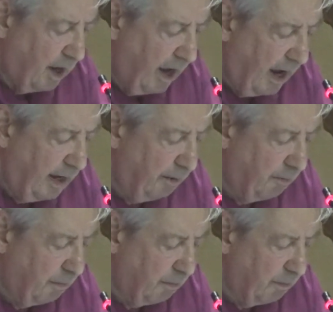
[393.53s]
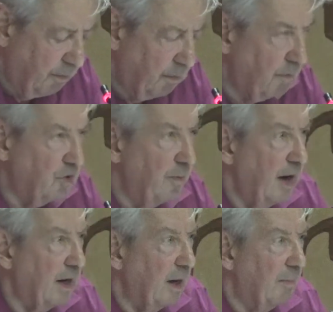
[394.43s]
and in
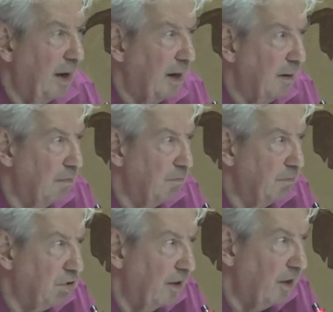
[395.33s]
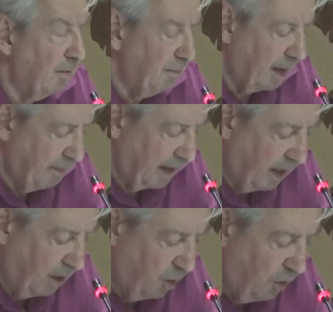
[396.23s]
Jamaica, my brother
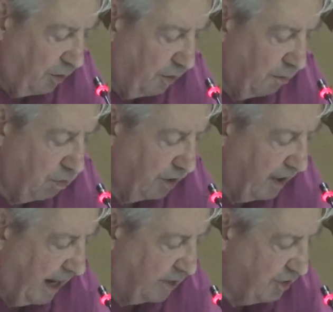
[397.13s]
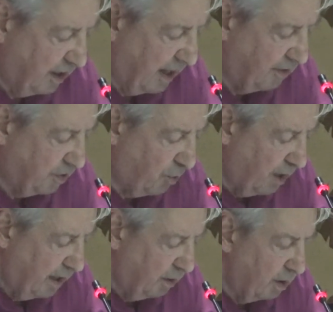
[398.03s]
Miguel Lorne brought an action against the
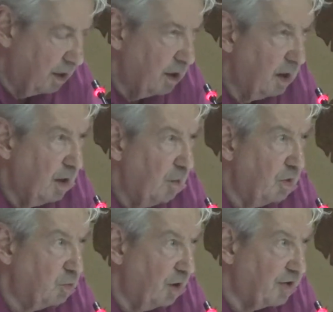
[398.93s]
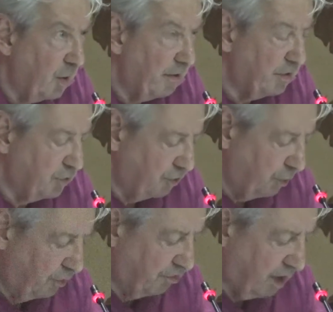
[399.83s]
Queen, which was, however,
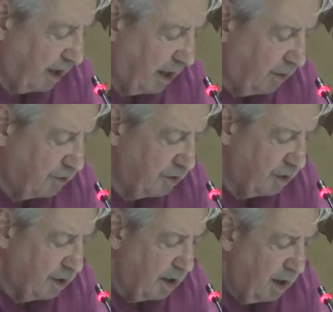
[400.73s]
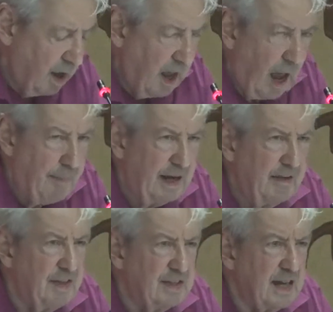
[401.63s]
soon struck out. I
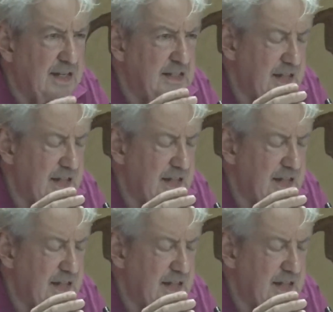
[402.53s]
believe these cases